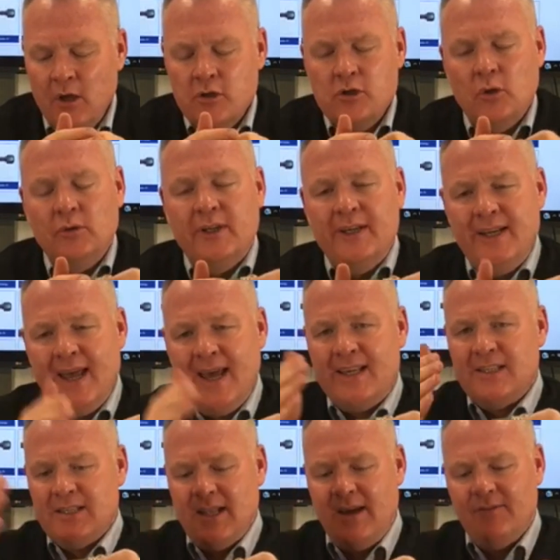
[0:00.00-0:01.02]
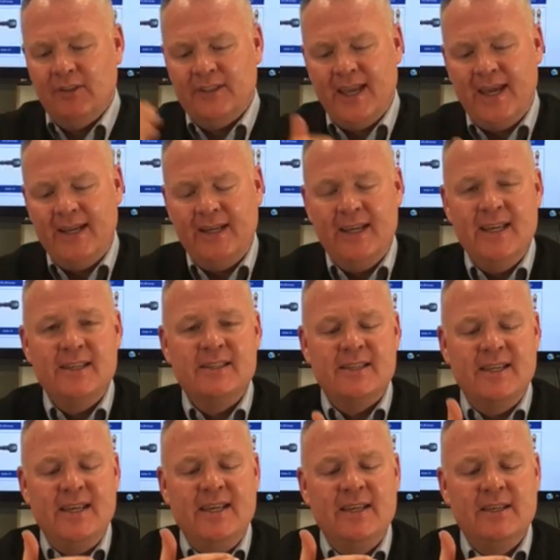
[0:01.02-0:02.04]
So the next level then is
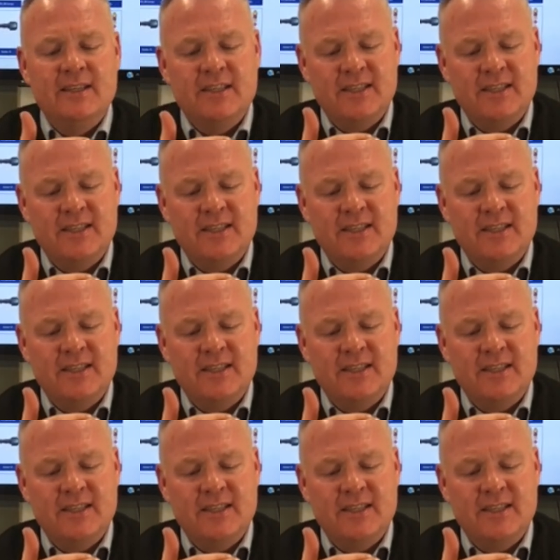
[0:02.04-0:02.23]
the